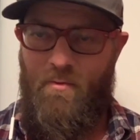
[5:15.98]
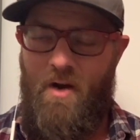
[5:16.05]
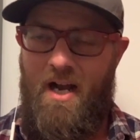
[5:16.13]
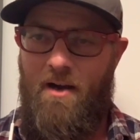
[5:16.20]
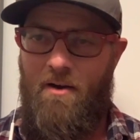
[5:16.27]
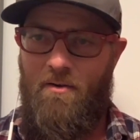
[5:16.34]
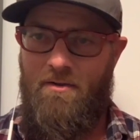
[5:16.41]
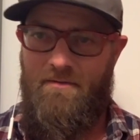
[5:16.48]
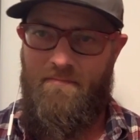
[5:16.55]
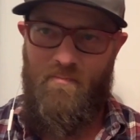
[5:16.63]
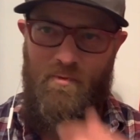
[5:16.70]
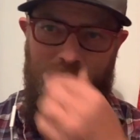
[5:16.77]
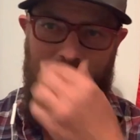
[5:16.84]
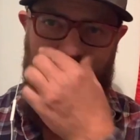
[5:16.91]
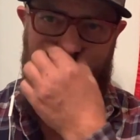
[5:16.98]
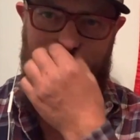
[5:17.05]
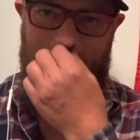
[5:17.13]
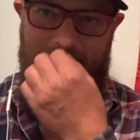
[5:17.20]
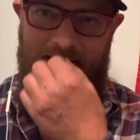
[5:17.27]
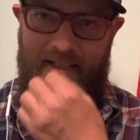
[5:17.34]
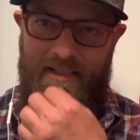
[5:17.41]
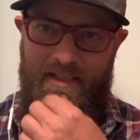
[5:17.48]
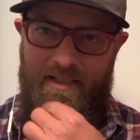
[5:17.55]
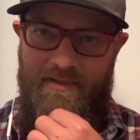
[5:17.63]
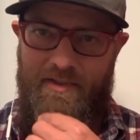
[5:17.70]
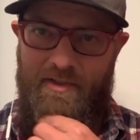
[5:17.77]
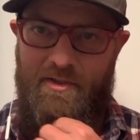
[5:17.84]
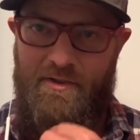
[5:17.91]
Wow. We're back on that, huh?
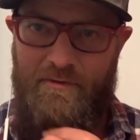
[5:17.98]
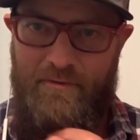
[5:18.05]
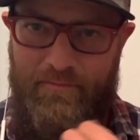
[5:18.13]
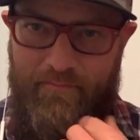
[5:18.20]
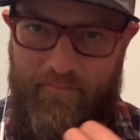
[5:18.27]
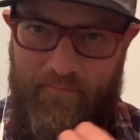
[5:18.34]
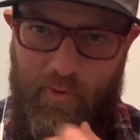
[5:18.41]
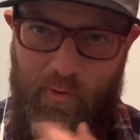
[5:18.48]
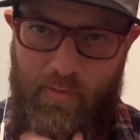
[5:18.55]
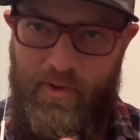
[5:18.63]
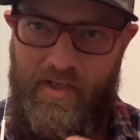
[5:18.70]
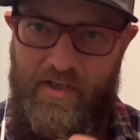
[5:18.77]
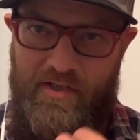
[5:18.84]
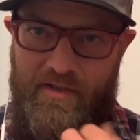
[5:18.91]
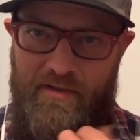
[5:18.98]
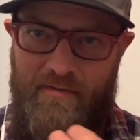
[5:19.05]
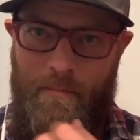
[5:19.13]
The shoe corporation